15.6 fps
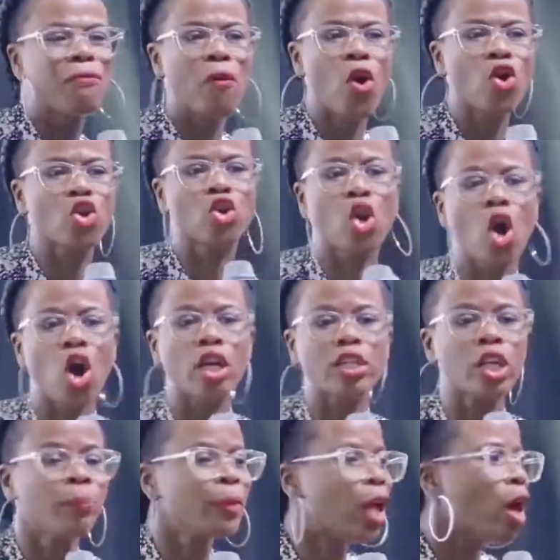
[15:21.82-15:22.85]
for
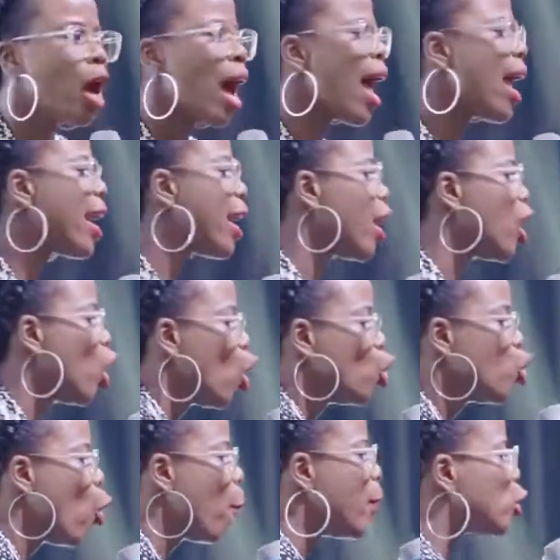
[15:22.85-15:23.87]
God. Hey,
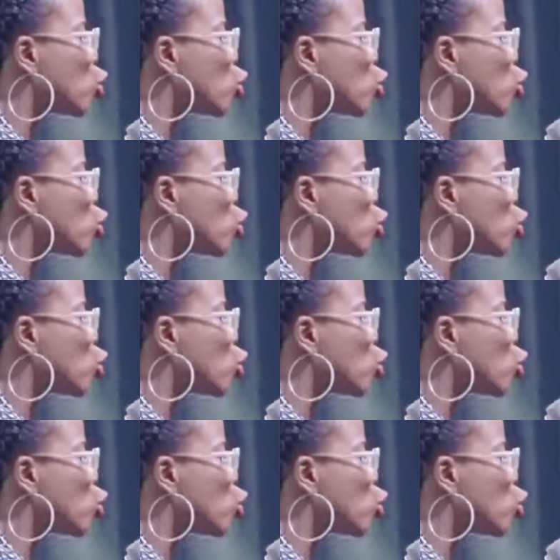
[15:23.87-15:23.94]
you'll be